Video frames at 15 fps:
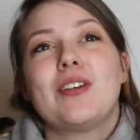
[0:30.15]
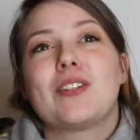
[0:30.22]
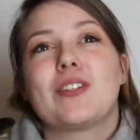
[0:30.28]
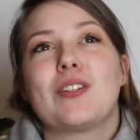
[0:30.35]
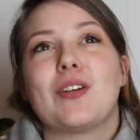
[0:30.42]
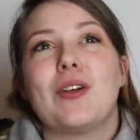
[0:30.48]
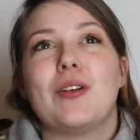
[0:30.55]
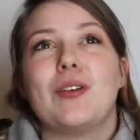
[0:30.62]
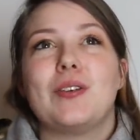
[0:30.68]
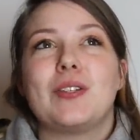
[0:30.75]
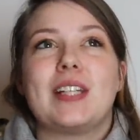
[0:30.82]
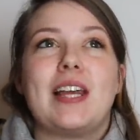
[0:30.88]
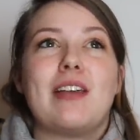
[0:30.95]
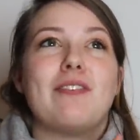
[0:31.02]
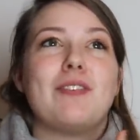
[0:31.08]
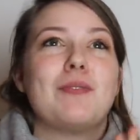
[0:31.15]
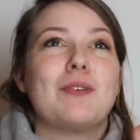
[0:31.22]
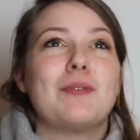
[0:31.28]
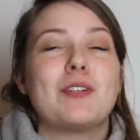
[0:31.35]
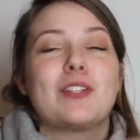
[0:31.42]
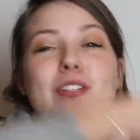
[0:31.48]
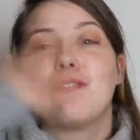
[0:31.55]
So say if you
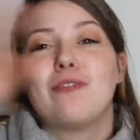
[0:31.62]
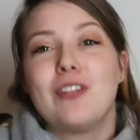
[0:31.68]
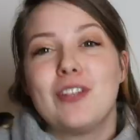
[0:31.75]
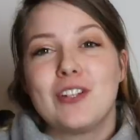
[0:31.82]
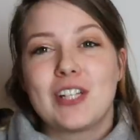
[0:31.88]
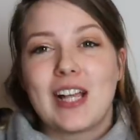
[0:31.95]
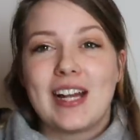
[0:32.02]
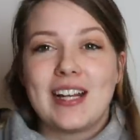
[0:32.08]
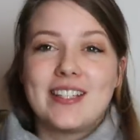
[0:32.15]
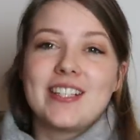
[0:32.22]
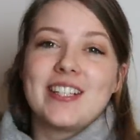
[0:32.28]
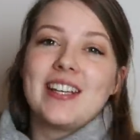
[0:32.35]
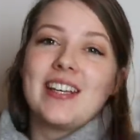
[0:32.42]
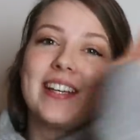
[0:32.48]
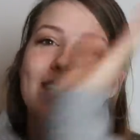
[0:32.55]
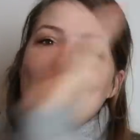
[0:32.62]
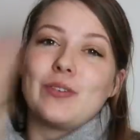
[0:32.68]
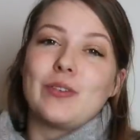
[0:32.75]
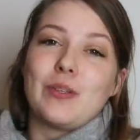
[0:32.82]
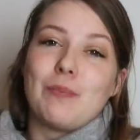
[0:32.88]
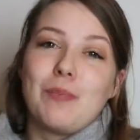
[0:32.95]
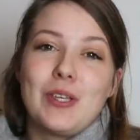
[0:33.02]
want to watch the food challenges
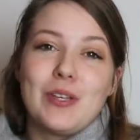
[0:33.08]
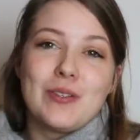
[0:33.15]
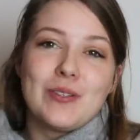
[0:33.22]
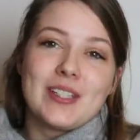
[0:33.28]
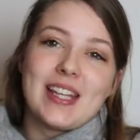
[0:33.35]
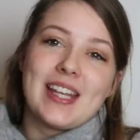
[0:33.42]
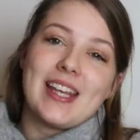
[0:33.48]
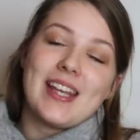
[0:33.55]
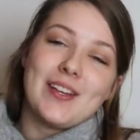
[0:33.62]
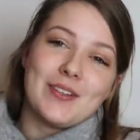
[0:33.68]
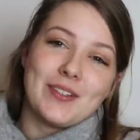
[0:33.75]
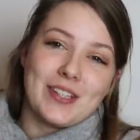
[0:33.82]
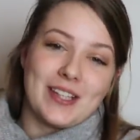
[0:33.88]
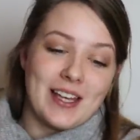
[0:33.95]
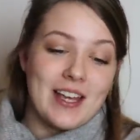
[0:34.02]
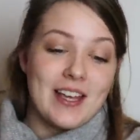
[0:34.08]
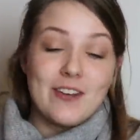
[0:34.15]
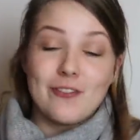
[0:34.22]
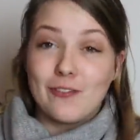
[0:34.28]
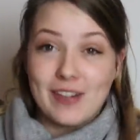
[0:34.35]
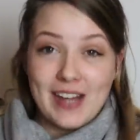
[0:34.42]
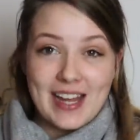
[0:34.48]
or the beauty or the
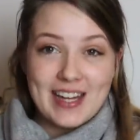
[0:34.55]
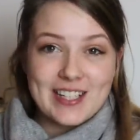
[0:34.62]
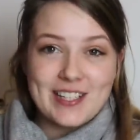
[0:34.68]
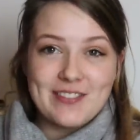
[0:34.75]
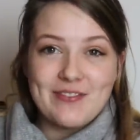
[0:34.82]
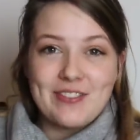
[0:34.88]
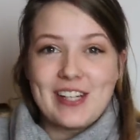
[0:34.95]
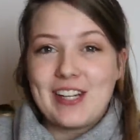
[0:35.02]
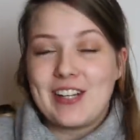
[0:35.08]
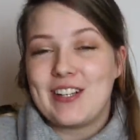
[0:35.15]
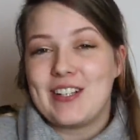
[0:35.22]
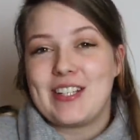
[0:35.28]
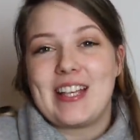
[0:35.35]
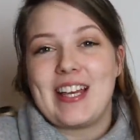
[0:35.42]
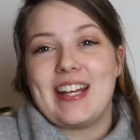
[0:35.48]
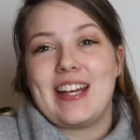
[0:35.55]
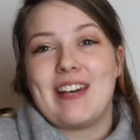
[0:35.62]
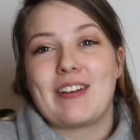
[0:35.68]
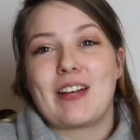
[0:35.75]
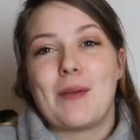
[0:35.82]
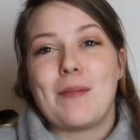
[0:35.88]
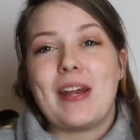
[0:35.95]
reaction videos that are
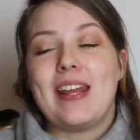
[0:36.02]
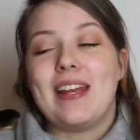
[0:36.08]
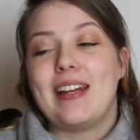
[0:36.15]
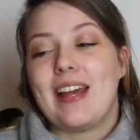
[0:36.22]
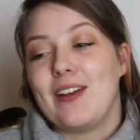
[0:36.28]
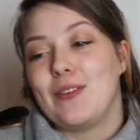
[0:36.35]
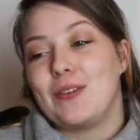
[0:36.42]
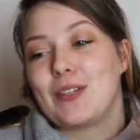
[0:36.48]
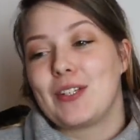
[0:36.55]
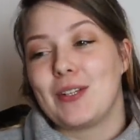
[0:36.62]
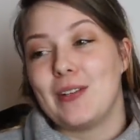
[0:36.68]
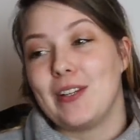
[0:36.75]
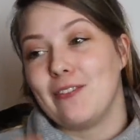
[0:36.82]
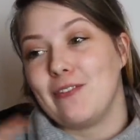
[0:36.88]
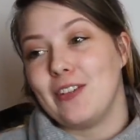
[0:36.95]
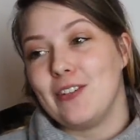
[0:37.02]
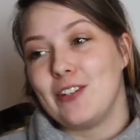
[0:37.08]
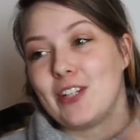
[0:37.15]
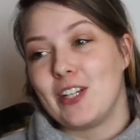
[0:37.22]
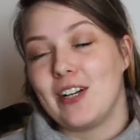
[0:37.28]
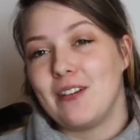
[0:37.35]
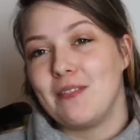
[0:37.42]
now coming in, and also in the
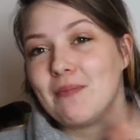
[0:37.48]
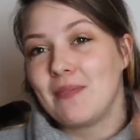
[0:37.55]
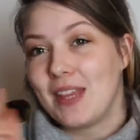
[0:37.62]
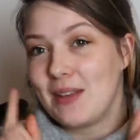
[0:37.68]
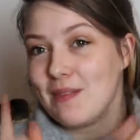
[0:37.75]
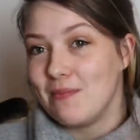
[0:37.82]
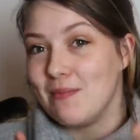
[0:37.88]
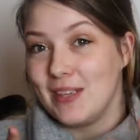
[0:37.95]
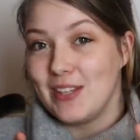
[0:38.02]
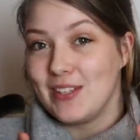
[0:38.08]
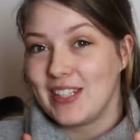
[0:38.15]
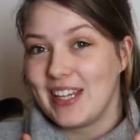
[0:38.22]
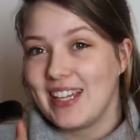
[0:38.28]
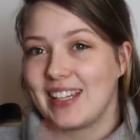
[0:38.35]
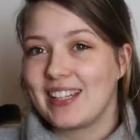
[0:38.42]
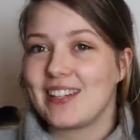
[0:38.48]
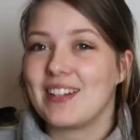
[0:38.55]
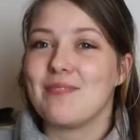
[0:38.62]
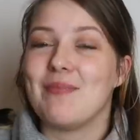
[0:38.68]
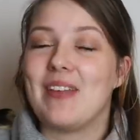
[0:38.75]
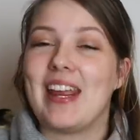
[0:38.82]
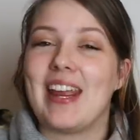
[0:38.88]
future, music.
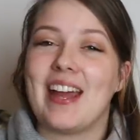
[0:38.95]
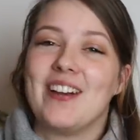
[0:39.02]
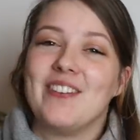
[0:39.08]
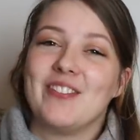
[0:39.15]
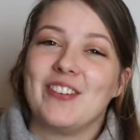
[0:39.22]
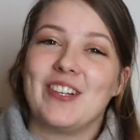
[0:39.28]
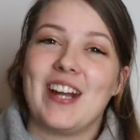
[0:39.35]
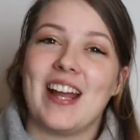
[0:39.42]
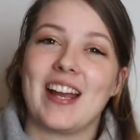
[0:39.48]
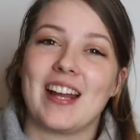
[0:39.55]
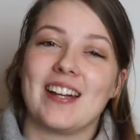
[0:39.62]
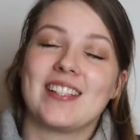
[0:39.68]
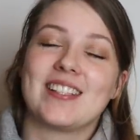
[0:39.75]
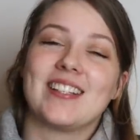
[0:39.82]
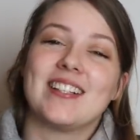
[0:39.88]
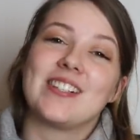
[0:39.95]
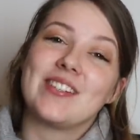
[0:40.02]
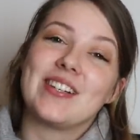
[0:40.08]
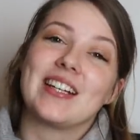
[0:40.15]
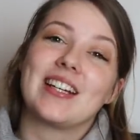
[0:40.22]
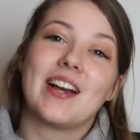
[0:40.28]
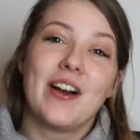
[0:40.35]
Me and Ron are going to start
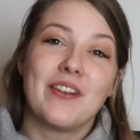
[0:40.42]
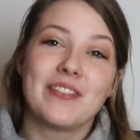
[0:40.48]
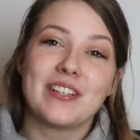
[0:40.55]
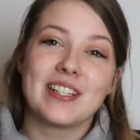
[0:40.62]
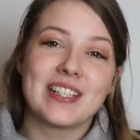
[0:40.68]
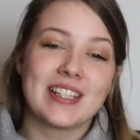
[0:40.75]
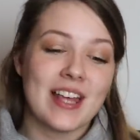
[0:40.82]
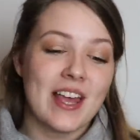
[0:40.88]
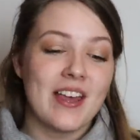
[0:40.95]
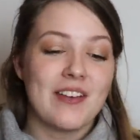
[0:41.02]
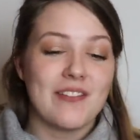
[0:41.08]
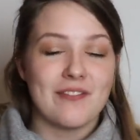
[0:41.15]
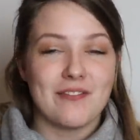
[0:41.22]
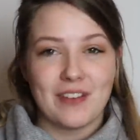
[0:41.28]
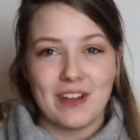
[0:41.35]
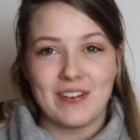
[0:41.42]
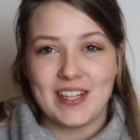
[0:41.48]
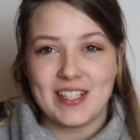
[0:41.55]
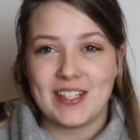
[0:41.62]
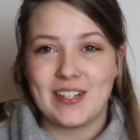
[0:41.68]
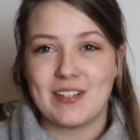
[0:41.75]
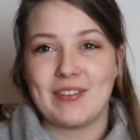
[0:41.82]
doing covers
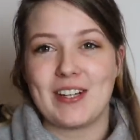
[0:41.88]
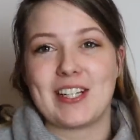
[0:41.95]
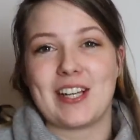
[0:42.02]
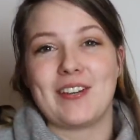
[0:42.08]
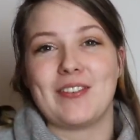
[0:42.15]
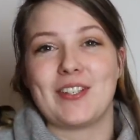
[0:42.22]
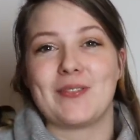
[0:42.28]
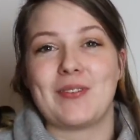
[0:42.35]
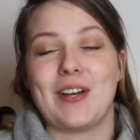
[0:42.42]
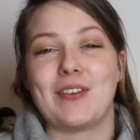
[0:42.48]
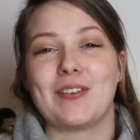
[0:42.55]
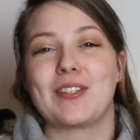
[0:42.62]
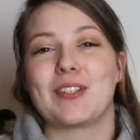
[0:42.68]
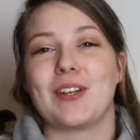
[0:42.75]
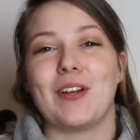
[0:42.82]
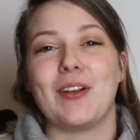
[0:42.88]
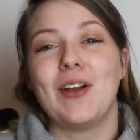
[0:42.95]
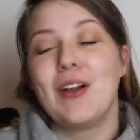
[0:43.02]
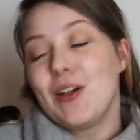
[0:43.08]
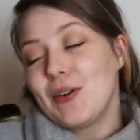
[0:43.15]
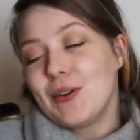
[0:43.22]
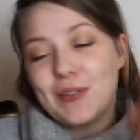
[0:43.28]
very soon on my channel as well. So
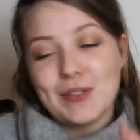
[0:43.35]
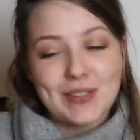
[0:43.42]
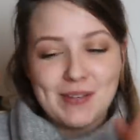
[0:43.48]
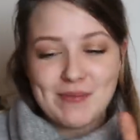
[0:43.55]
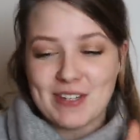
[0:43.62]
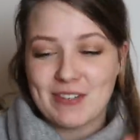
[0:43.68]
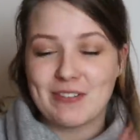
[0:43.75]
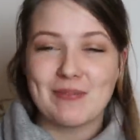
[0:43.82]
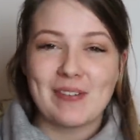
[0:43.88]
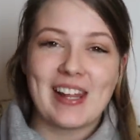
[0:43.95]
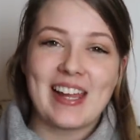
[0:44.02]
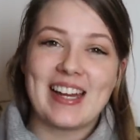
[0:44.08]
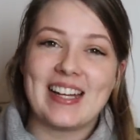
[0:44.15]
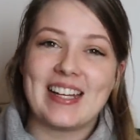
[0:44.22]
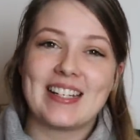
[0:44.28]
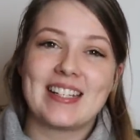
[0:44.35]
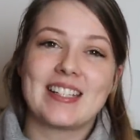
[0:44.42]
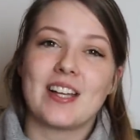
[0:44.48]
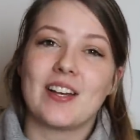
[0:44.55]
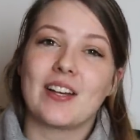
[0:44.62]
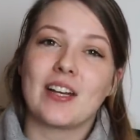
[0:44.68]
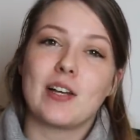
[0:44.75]
all them different
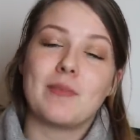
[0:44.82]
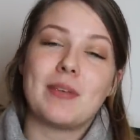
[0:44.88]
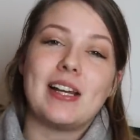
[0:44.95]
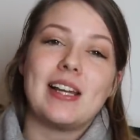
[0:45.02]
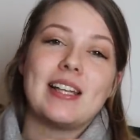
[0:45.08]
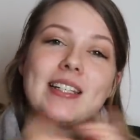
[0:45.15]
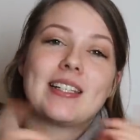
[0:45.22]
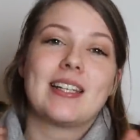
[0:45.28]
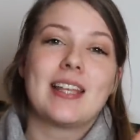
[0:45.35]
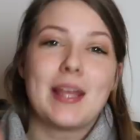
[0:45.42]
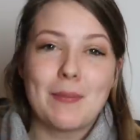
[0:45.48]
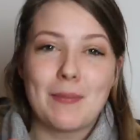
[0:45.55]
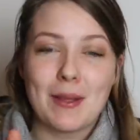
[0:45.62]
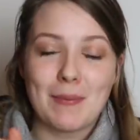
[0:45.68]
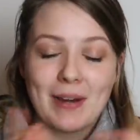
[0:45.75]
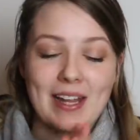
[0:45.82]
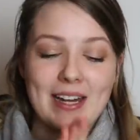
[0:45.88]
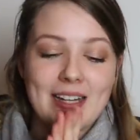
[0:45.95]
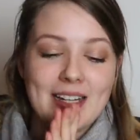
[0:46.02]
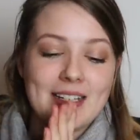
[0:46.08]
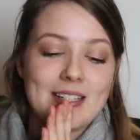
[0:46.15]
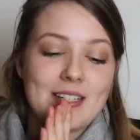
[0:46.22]
playlists are going to be lists in my
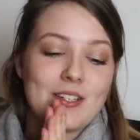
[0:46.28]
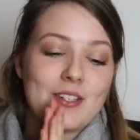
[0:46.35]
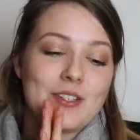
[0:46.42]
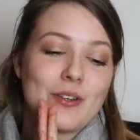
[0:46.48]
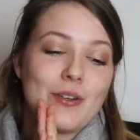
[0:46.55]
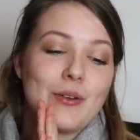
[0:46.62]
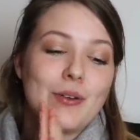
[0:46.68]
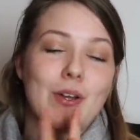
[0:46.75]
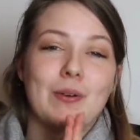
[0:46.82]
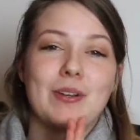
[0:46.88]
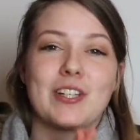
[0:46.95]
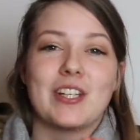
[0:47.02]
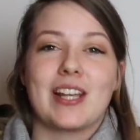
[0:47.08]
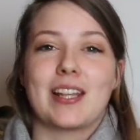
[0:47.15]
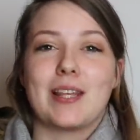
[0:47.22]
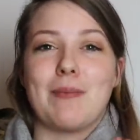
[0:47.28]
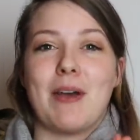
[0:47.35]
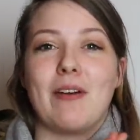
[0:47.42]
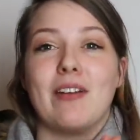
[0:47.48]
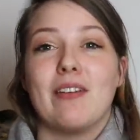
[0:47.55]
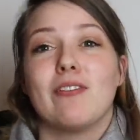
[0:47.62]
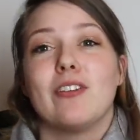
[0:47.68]
playlist. So go and check them
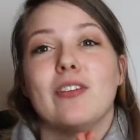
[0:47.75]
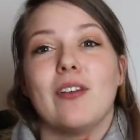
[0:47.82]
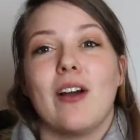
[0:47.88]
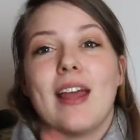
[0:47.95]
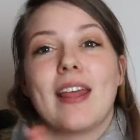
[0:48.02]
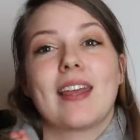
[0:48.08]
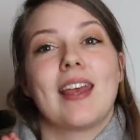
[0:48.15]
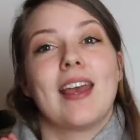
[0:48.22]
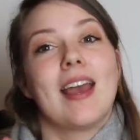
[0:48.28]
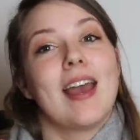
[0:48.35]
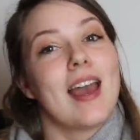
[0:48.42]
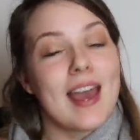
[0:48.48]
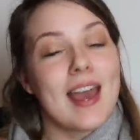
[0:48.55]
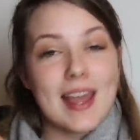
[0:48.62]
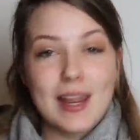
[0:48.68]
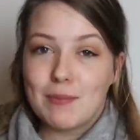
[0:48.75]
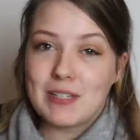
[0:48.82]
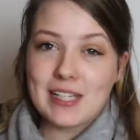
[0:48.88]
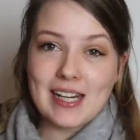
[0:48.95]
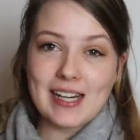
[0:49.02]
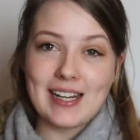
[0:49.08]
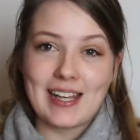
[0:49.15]
out if you like a
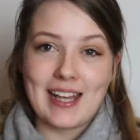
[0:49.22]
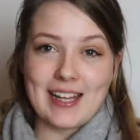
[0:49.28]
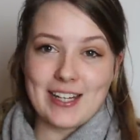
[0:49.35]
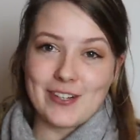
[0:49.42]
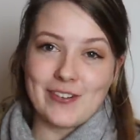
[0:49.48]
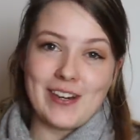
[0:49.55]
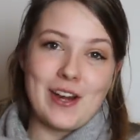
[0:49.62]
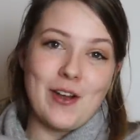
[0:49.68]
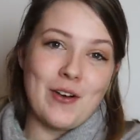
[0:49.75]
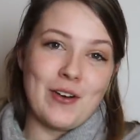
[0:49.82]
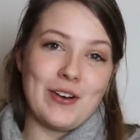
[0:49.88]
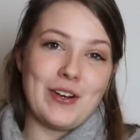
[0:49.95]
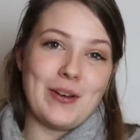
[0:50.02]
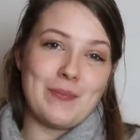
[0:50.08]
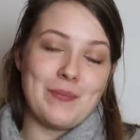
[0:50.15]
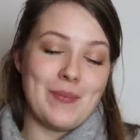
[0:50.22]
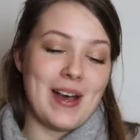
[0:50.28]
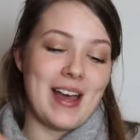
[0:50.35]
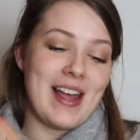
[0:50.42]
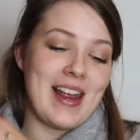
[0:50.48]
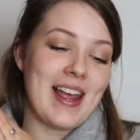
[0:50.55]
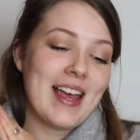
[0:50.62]
particular category on
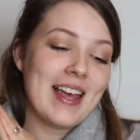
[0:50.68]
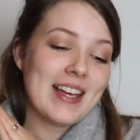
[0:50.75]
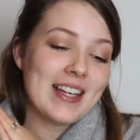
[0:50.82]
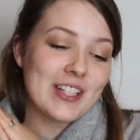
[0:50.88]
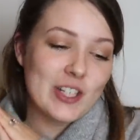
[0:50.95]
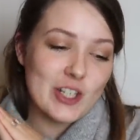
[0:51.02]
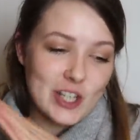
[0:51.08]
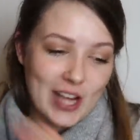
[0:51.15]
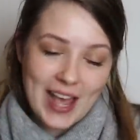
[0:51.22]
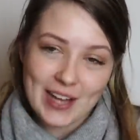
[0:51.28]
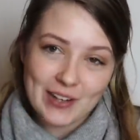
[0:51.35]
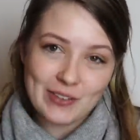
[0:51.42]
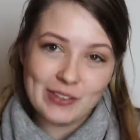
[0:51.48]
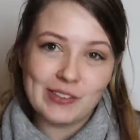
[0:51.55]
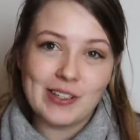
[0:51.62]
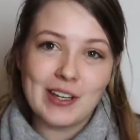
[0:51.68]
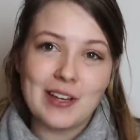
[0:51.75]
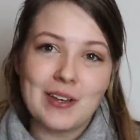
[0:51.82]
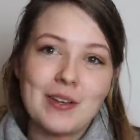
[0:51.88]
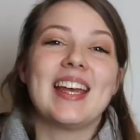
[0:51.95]
my channel.